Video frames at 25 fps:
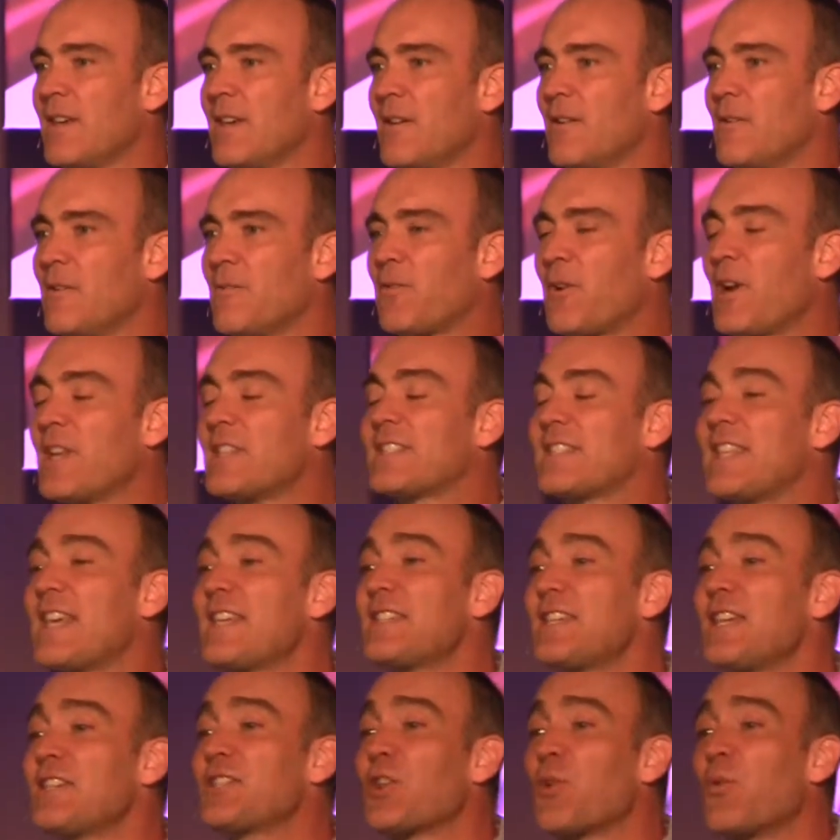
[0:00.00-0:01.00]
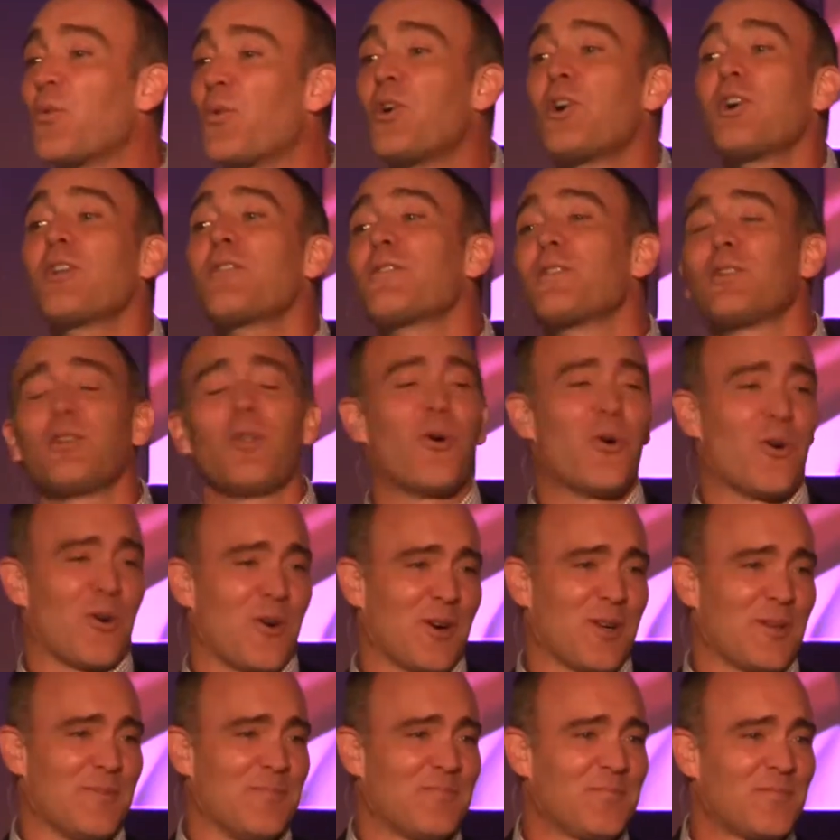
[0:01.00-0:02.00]
Friends, this is the word of the
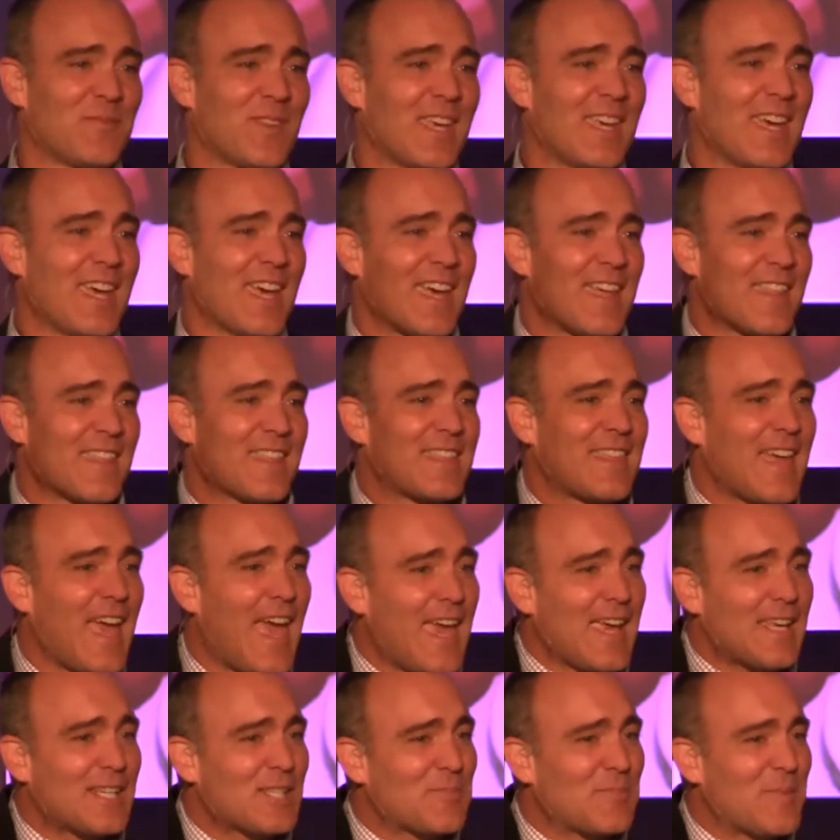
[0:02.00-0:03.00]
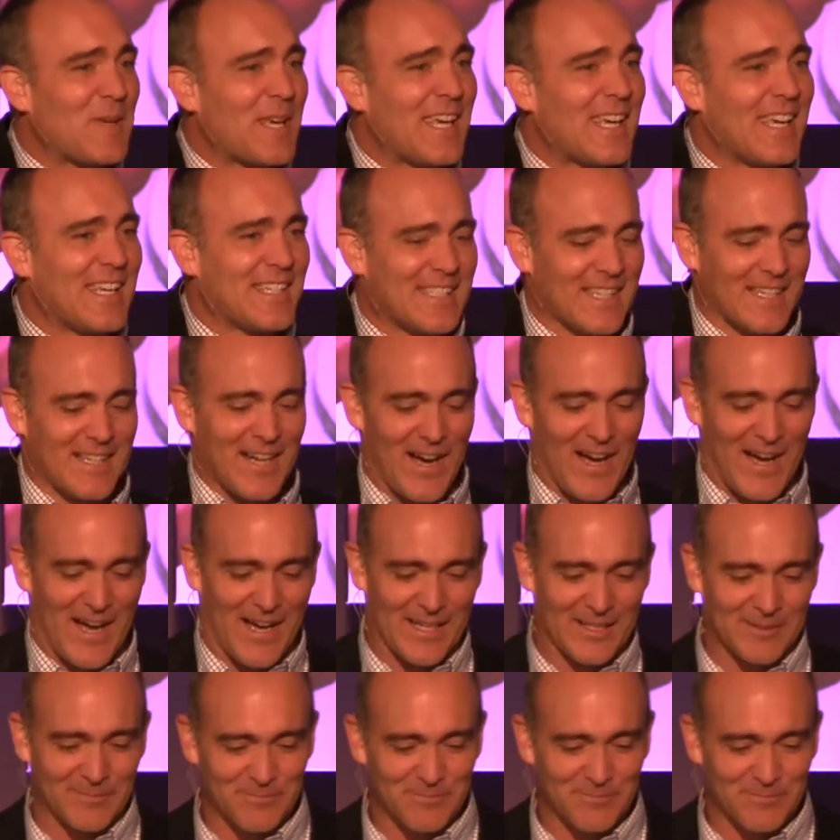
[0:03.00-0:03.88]
Lord. Thanks be to God.